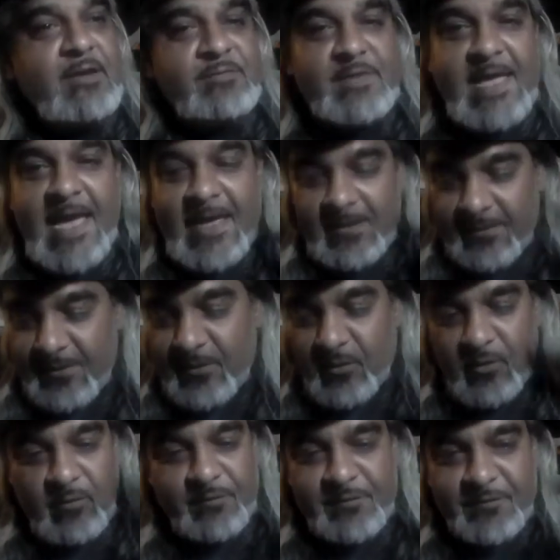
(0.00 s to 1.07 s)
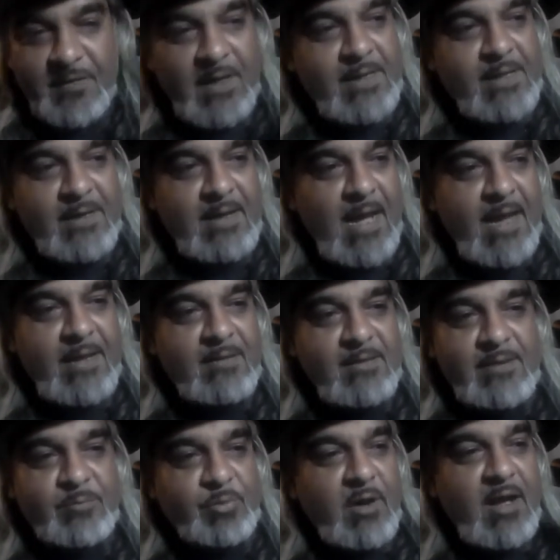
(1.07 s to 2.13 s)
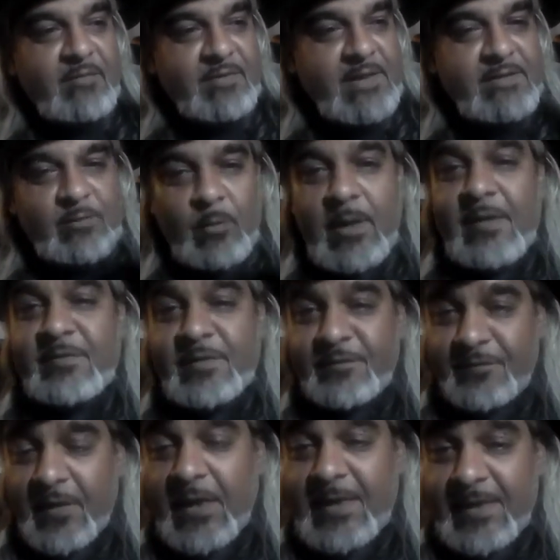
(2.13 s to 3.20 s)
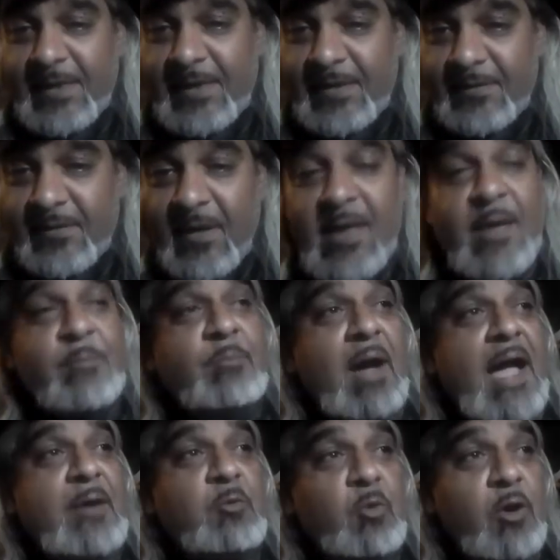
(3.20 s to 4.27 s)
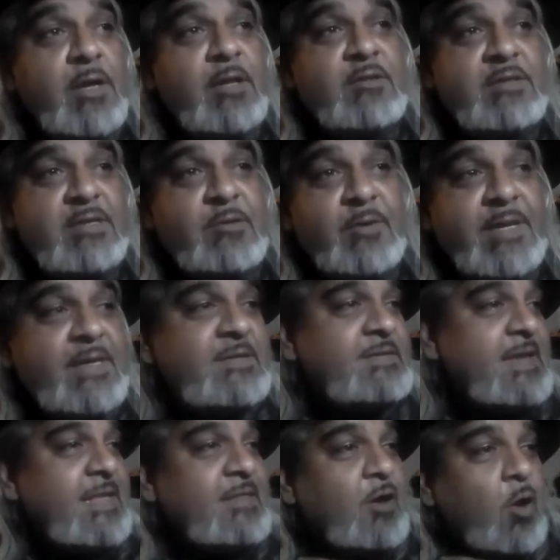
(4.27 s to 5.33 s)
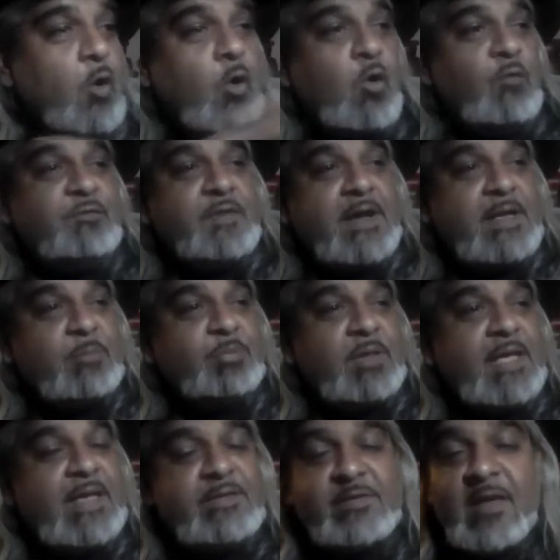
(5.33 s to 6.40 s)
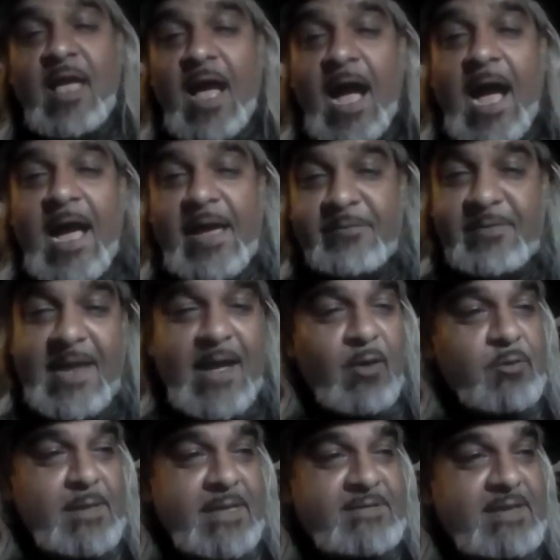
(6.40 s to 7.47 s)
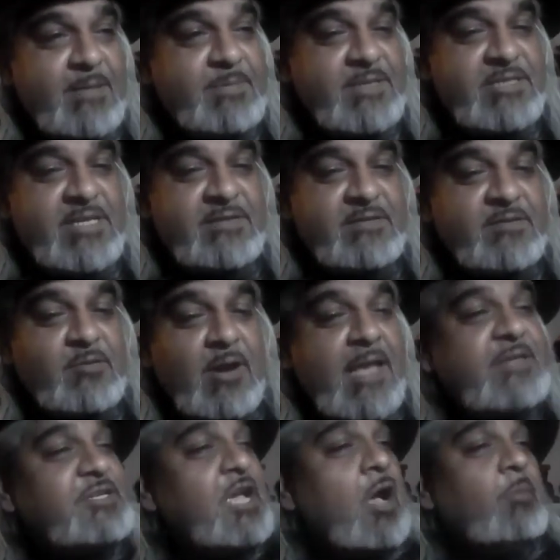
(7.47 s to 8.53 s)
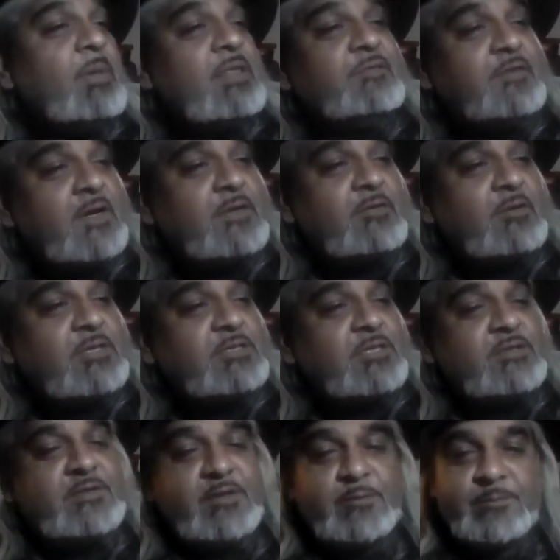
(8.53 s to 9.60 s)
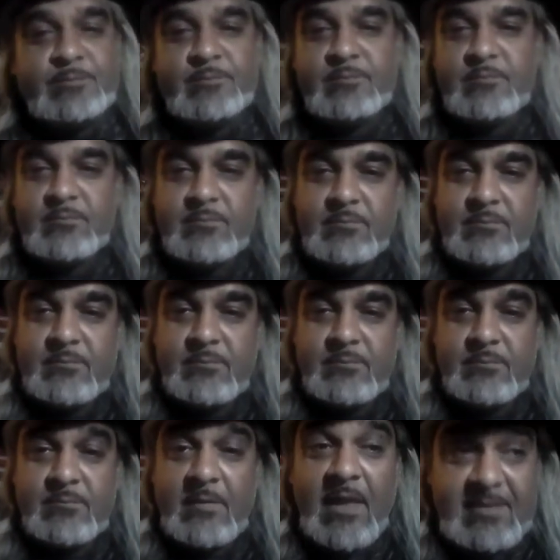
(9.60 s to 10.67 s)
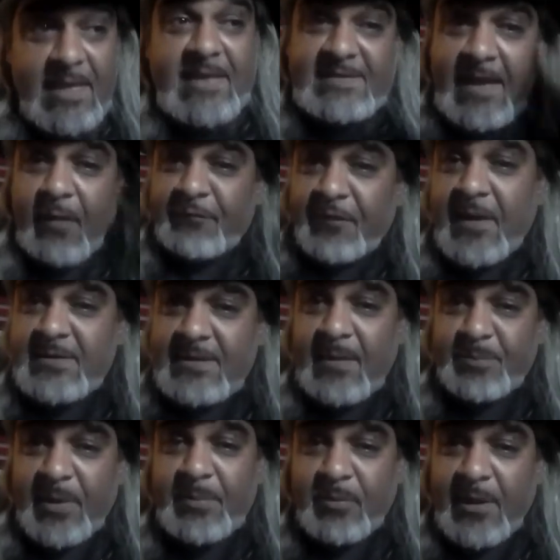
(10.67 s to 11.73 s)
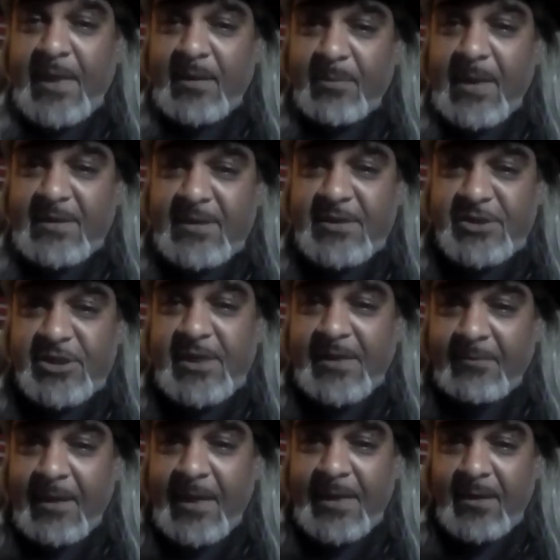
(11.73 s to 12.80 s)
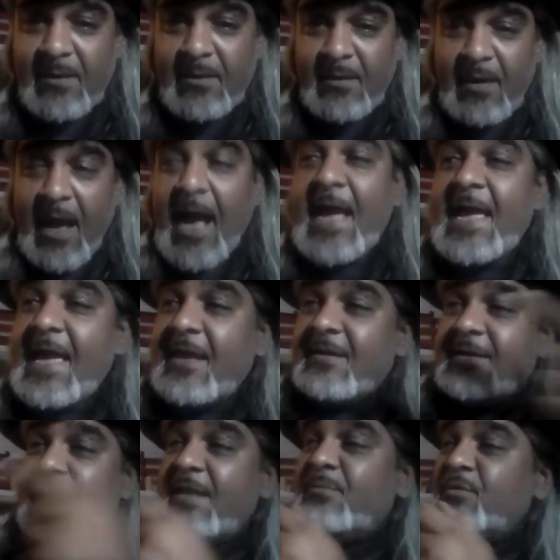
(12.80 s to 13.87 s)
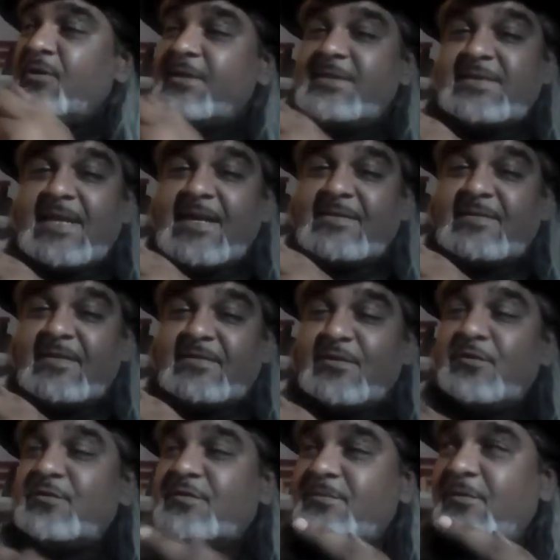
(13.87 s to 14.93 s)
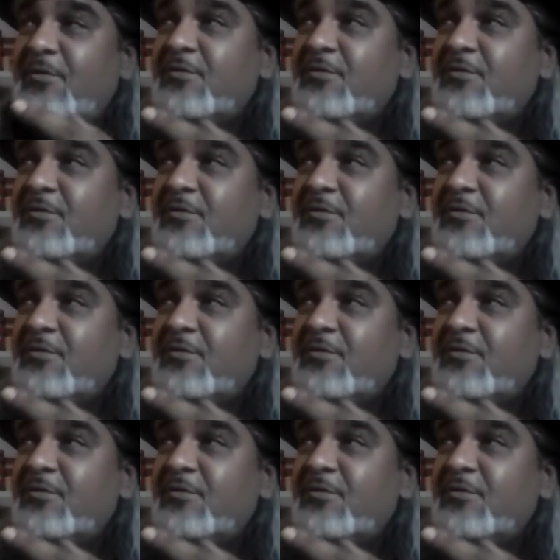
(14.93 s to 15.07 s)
of that little fucking island province, whatever the fuck it is, by royal decree said, the whole fucking place, I've now accepted Jesus Christ, y'all motherfuckers Christian too. That's how fucked up people get about this shit, right? I had a neighbor in Texas who's